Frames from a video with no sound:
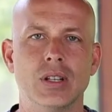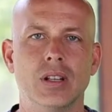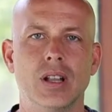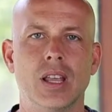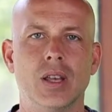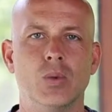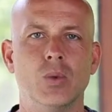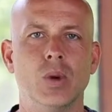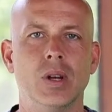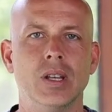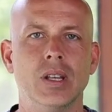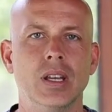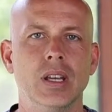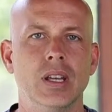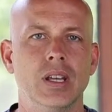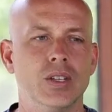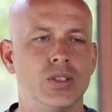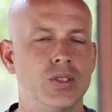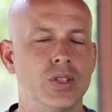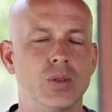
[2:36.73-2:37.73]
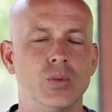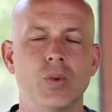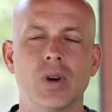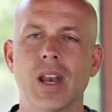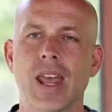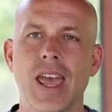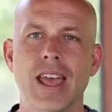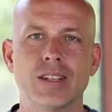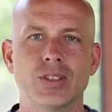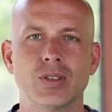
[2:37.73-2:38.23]
Like, what do you
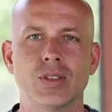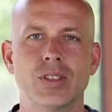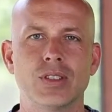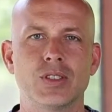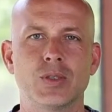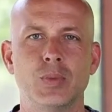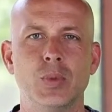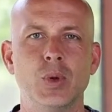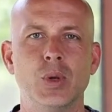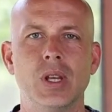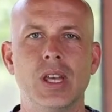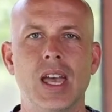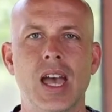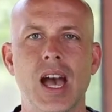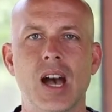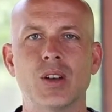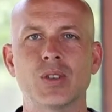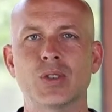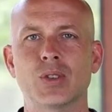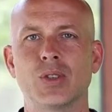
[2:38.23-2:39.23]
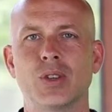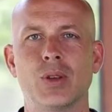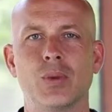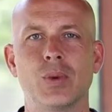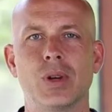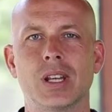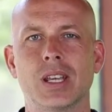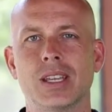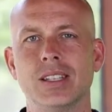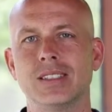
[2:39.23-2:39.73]
want to enter the spooky house, or do you
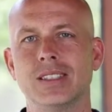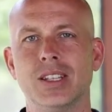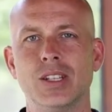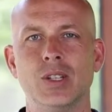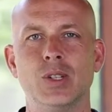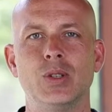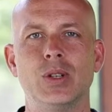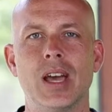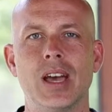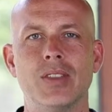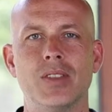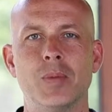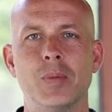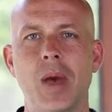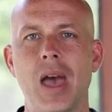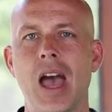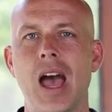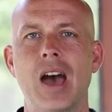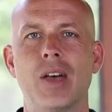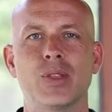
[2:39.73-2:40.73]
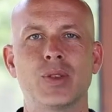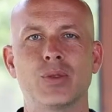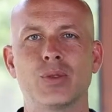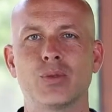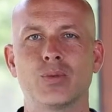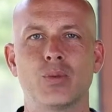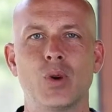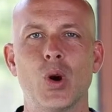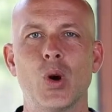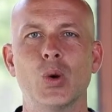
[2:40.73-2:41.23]
want to continue down the path or
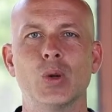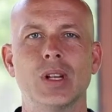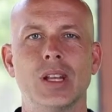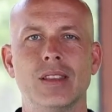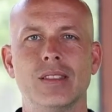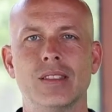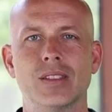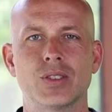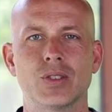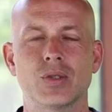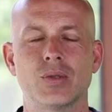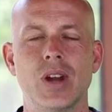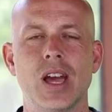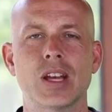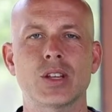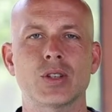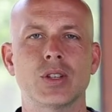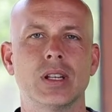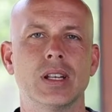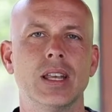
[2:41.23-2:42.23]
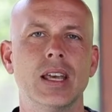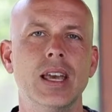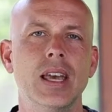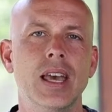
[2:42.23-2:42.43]
the road in this direction?